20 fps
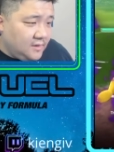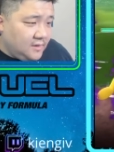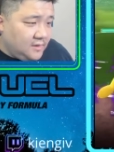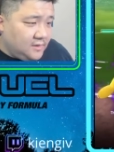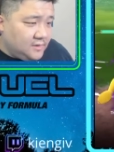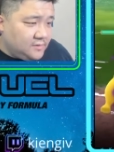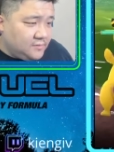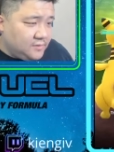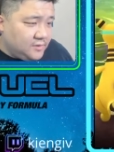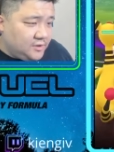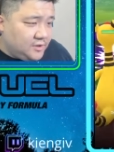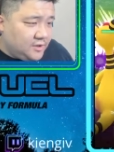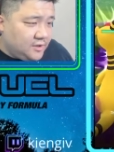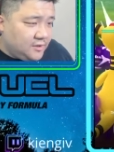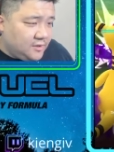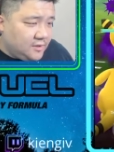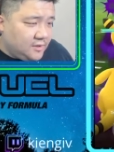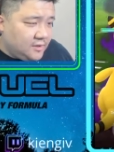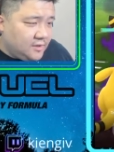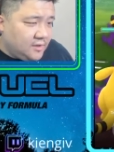switch here.
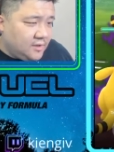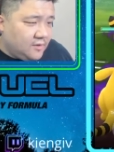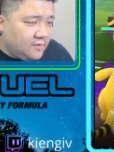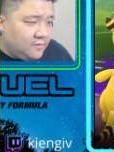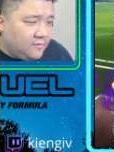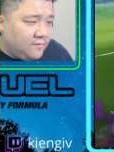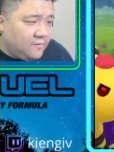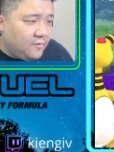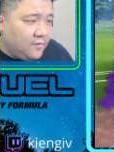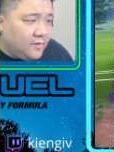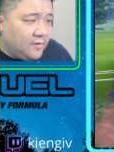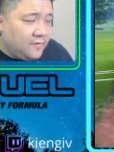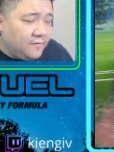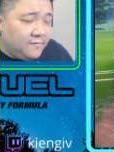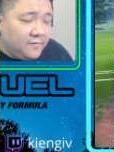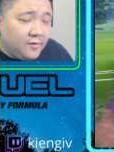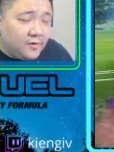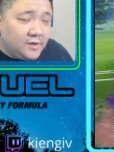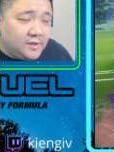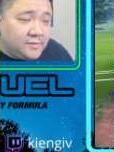Gonna go for the
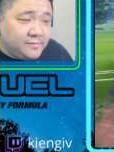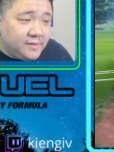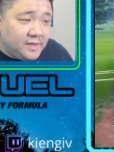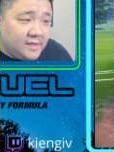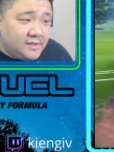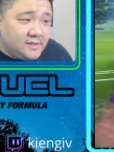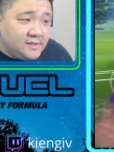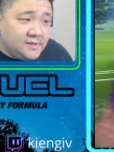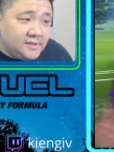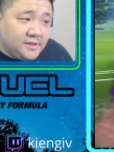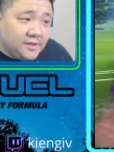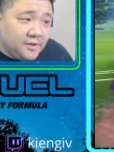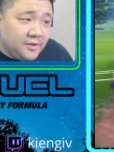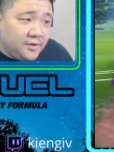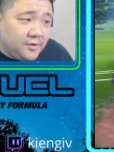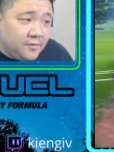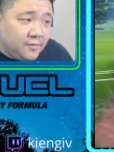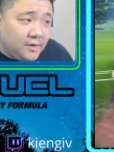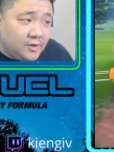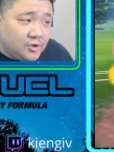focus blast. This is gonna
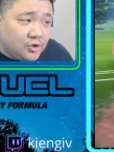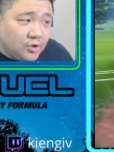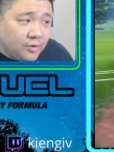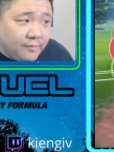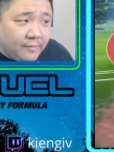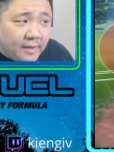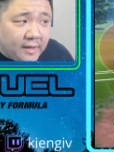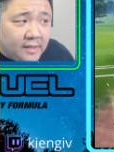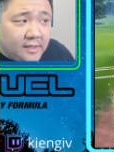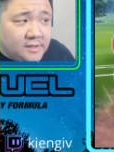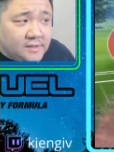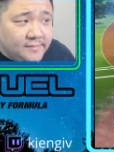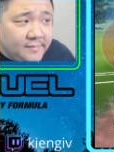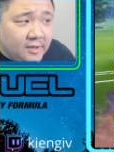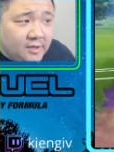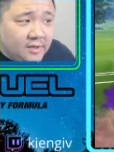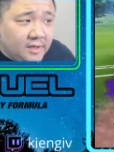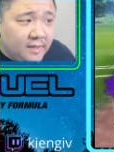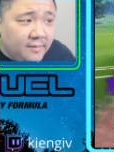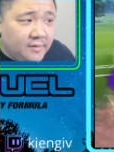do a tremendous
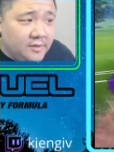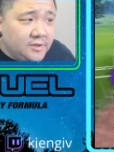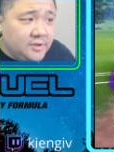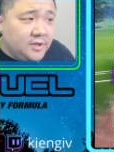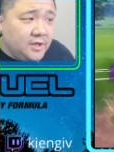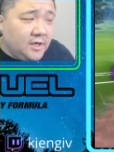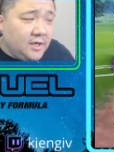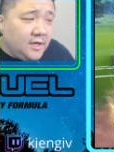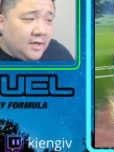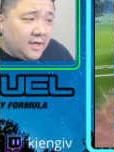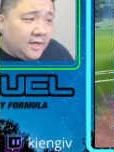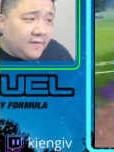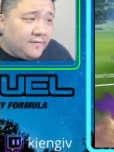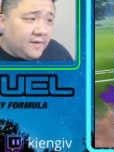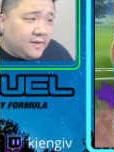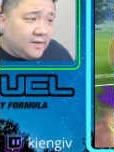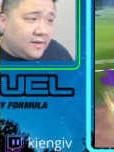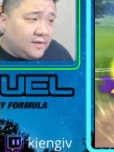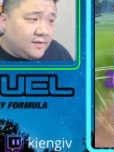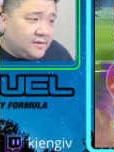amount of damage if they
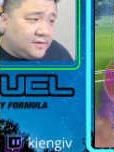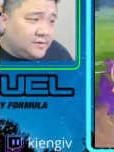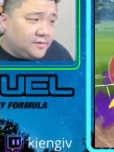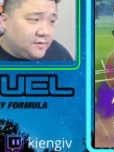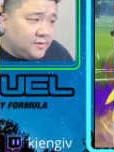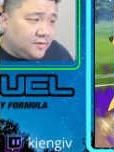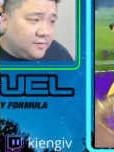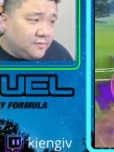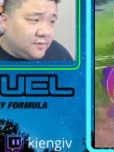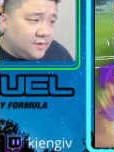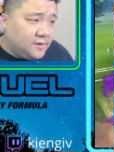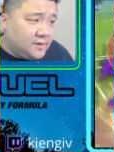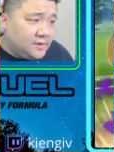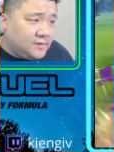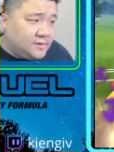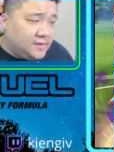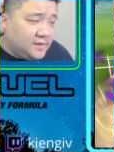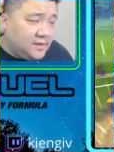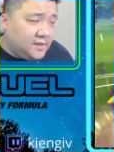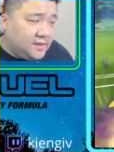let this through. We're gonna
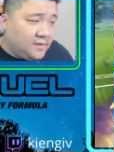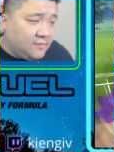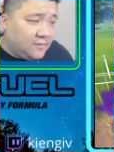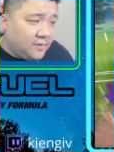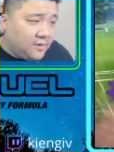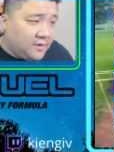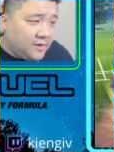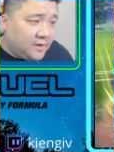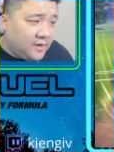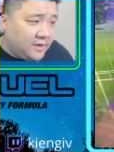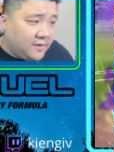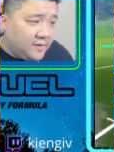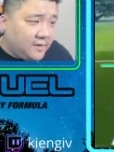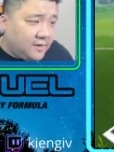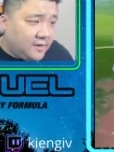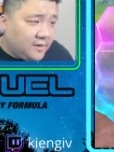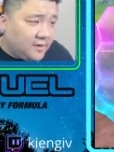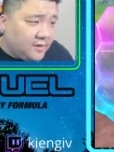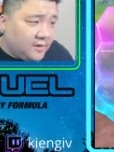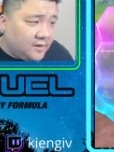see whether or not they
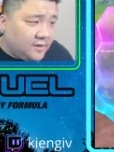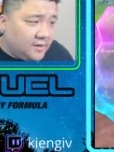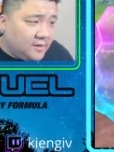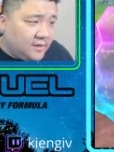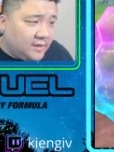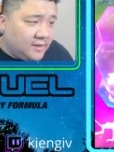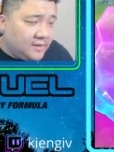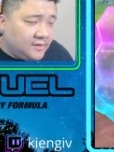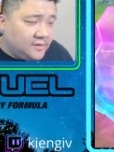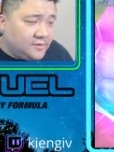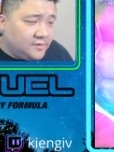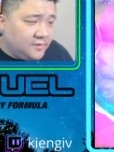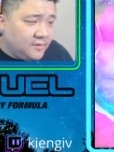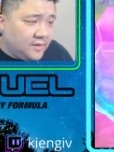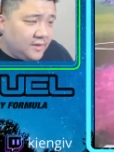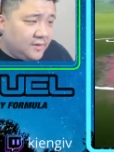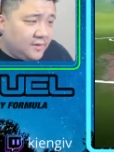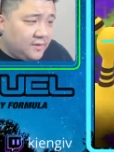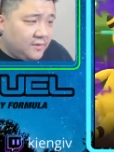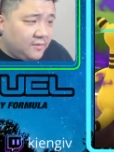are gonna let this through. They
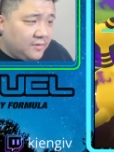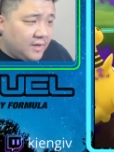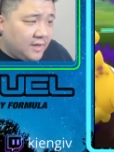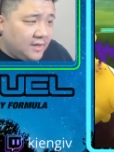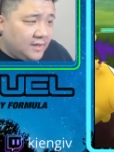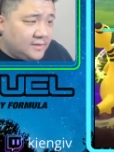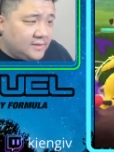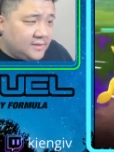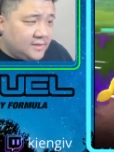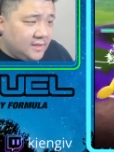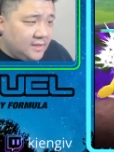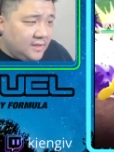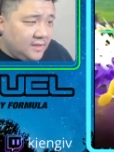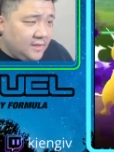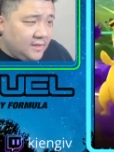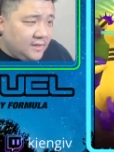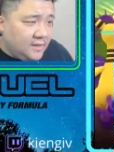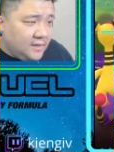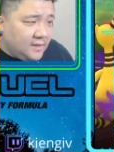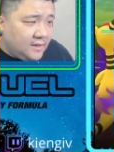do not.
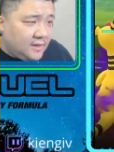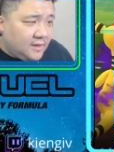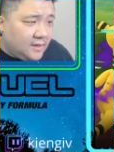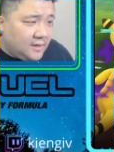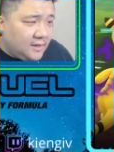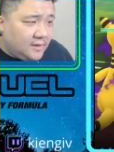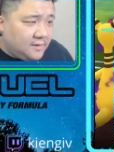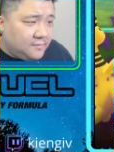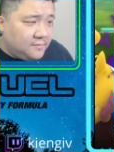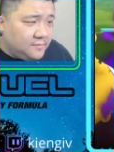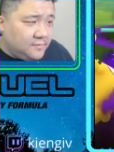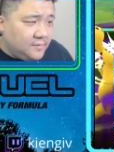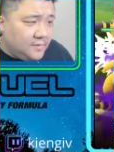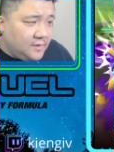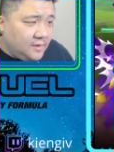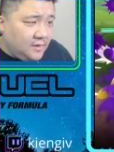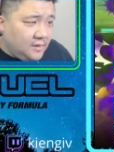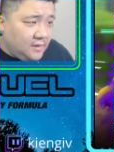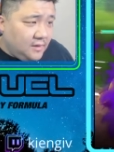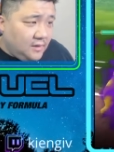Um,
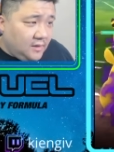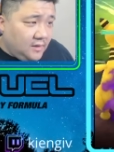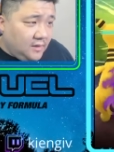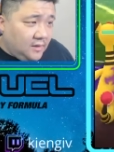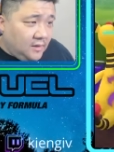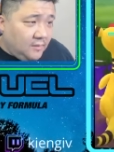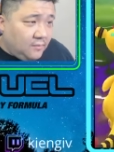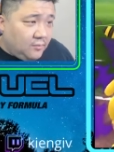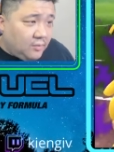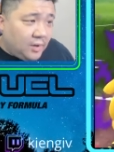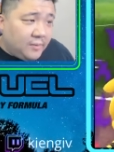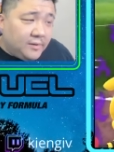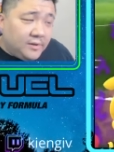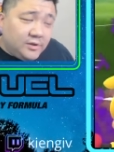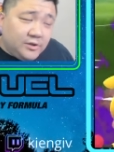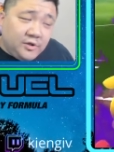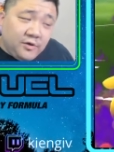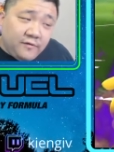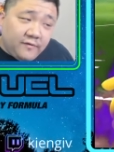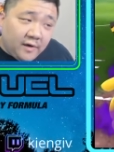probably
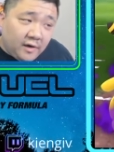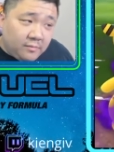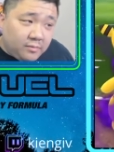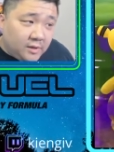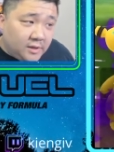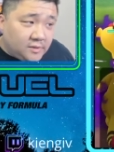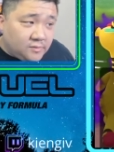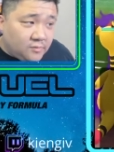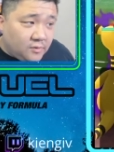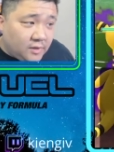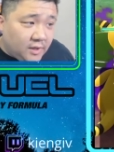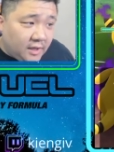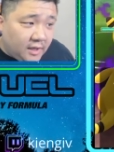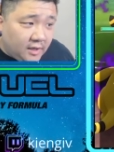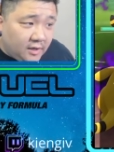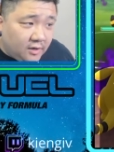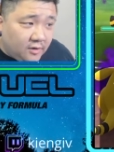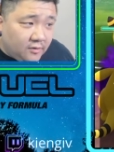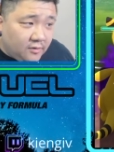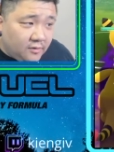two foul plays will
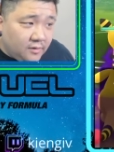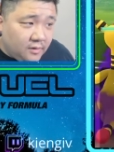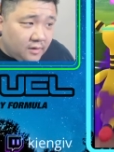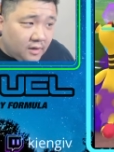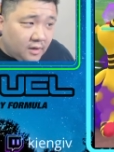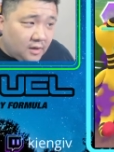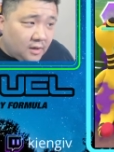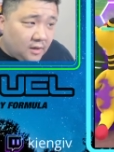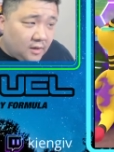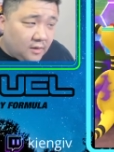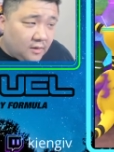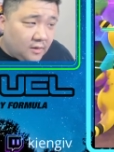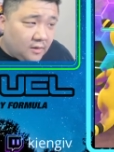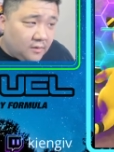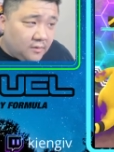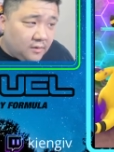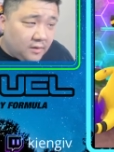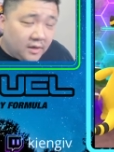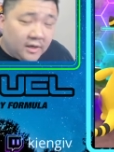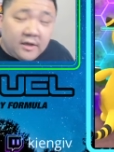KO. Uh,
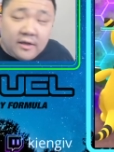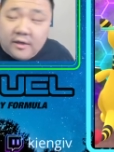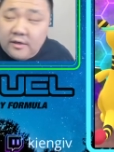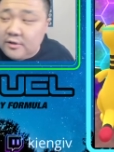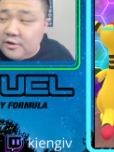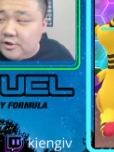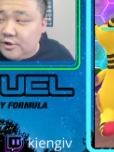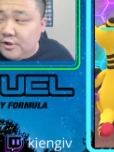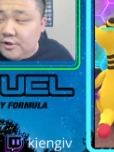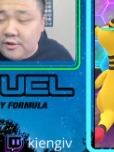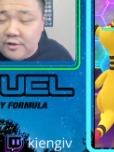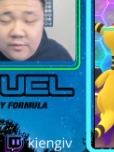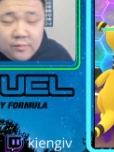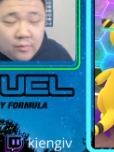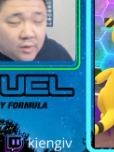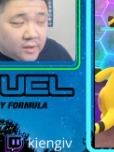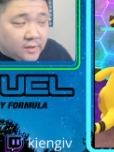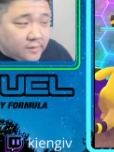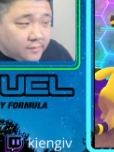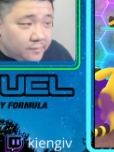okay, gonna shield
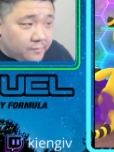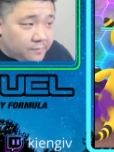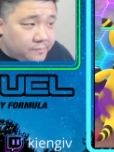one.